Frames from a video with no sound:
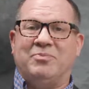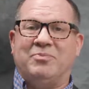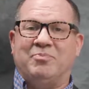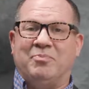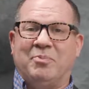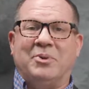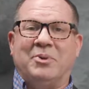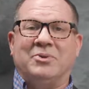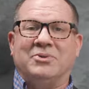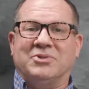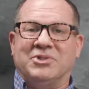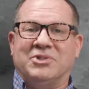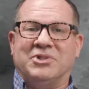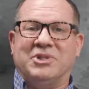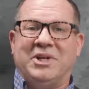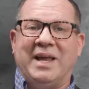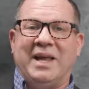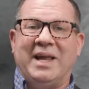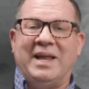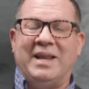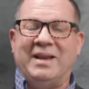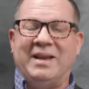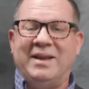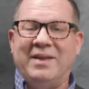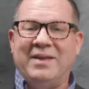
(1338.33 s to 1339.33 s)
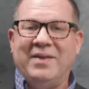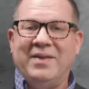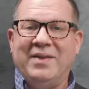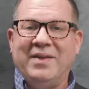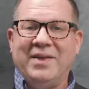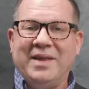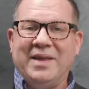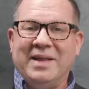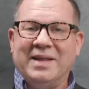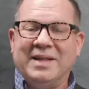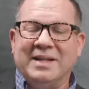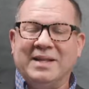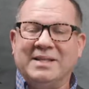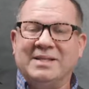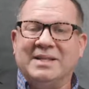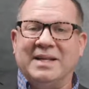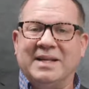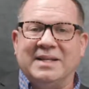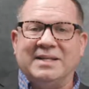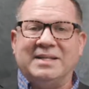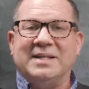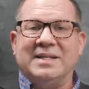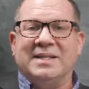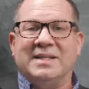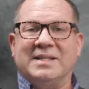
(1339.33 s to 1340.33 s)
bullshit, let's
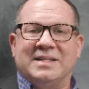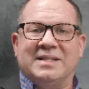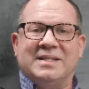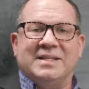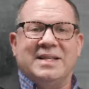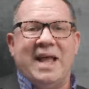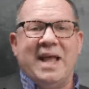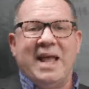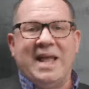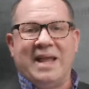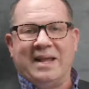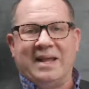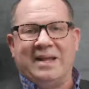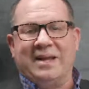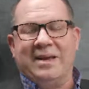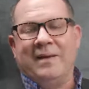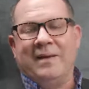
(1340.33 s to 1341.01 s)
get to the steak.